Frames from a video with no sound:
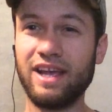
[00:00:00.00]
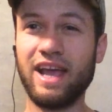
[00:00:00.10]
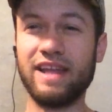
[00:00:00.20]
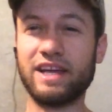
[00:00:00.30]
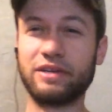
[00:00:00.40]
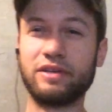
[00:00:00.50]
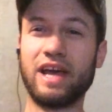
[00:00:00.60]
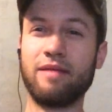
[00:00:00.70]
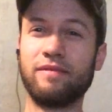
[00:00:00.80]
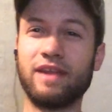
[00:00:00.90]
and
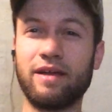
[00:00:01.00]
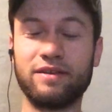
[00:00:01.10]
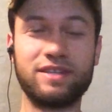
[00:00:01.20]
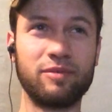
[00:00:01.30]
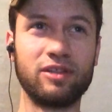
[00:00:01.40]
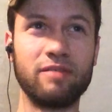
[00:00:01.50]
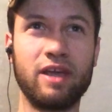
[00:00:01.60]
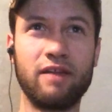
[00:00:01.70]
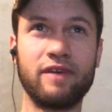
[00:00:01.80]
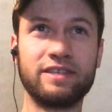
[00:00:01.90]
that typically
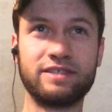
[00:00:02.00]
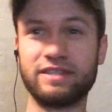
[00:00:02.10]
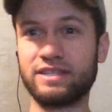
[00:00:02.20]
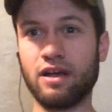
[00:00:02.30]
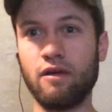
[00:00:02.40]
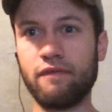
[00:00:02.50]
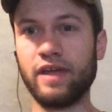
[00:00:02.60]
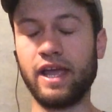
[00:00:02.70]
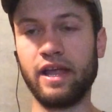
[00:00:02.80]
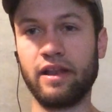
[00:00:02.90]
manifests itself
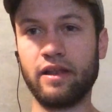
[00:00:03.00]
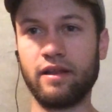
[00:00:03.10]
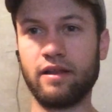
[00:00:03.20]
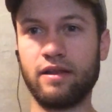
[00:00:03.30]
in